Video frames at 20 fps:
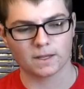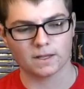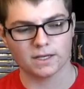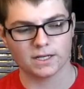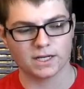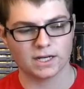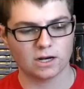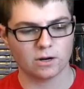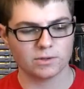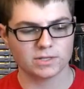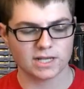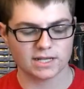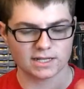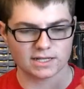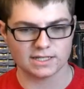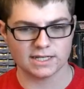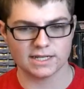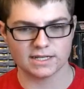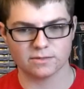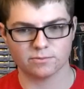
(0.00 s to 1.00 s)
and it always has
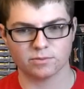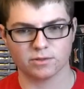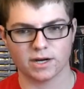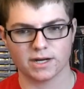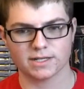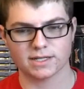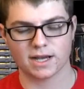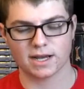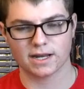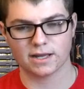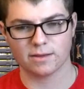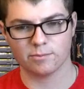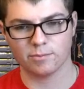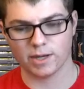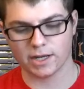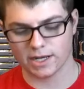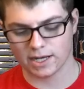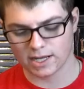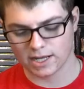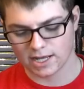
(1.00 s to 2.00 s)
a decent price on it,
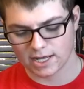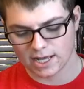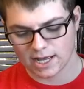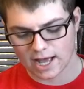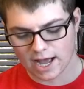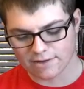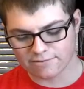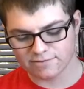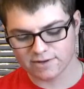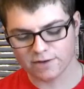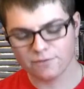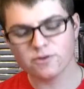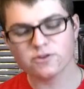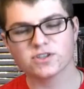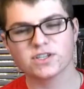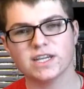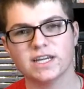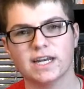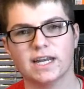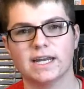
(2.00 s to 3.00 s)
but I've never
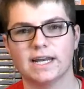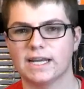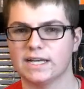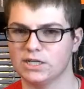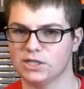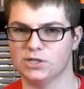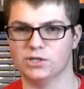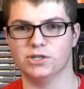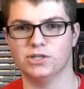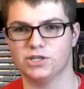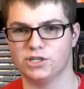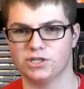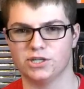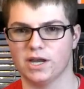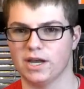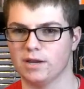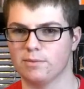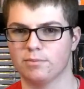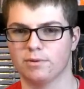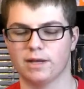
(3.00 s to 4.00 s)
seen it in good
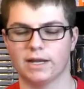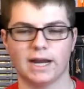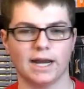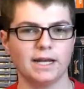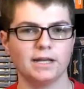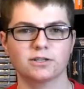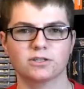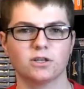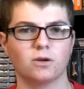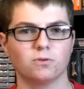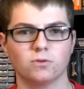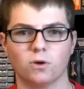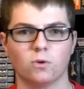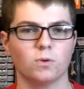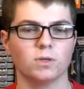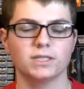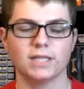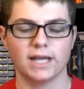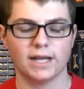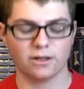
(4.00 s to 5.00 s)
shape, and I just don't know
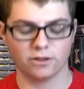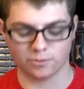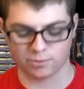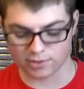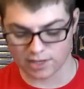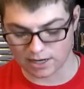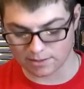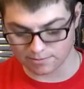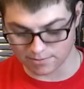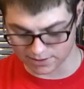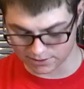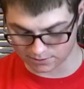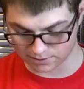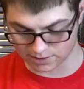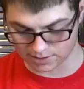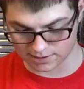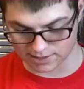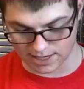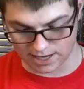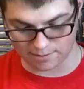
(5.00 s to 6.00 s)
what the hell the problem is with
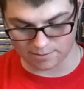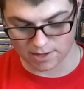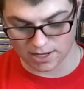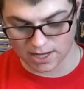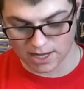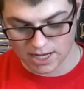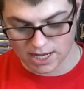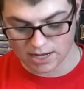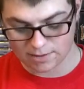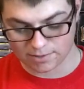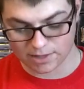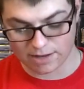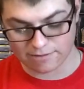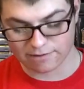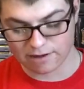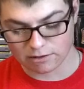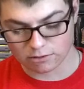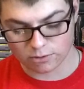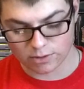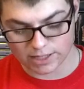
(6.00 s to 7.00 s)
this game. But I
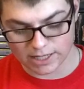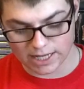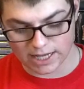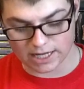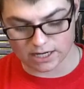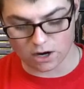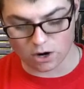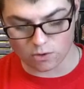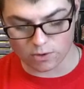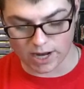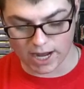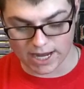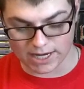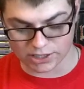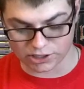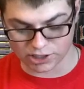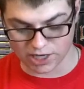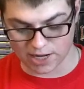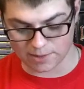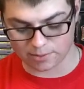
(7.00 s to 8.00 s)
found one in okay
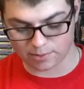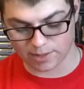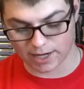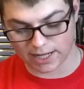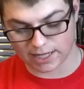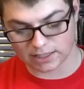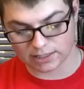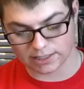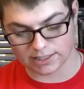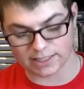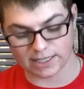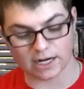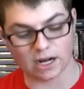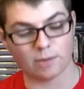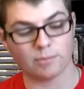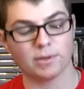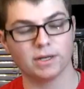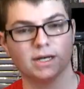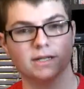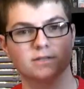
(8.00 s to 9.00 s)
shape, but I cleaned it
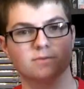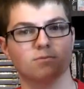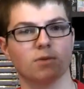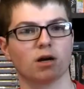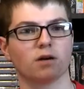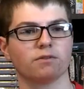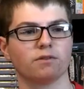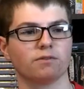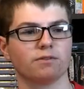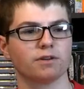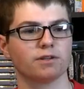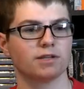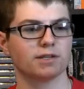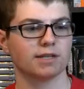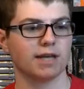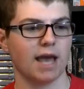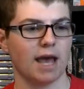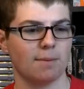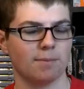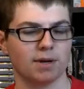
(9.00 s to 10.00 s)
up, and it's Marvel vs.
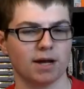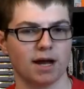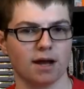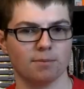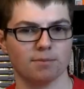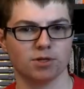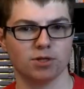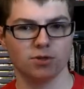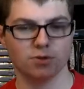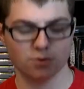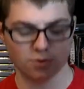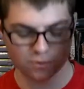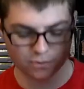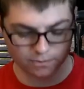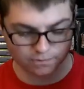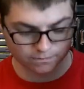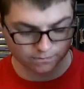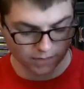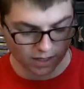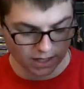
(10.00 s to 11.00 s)
Capcom 2.
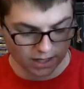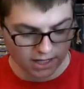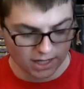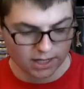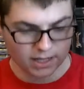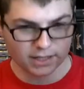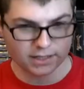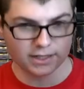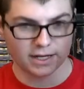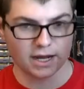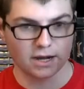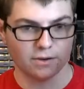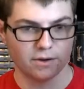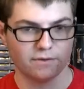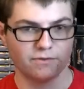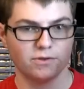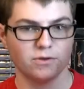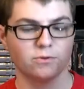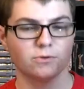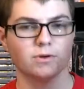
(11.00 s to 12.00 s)
Now,
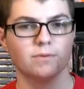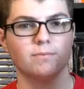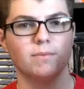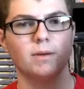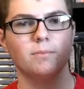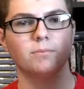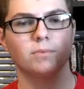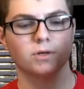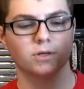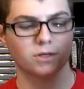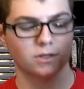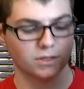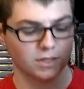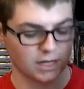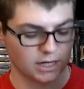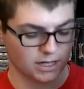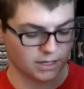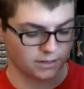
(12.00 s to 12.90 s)
if you remember,